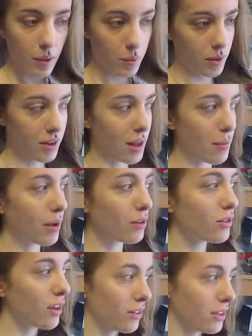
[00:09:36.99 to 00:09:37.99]
with the amount
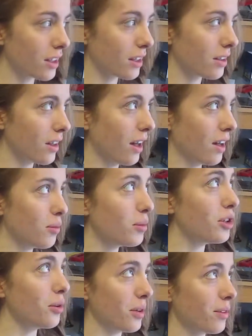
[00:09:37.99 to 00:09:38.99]
of travelling I've
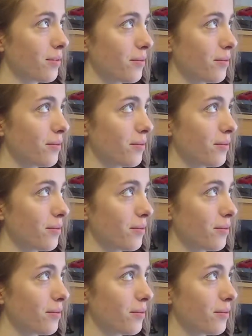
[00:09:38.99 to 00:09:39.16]
been doing.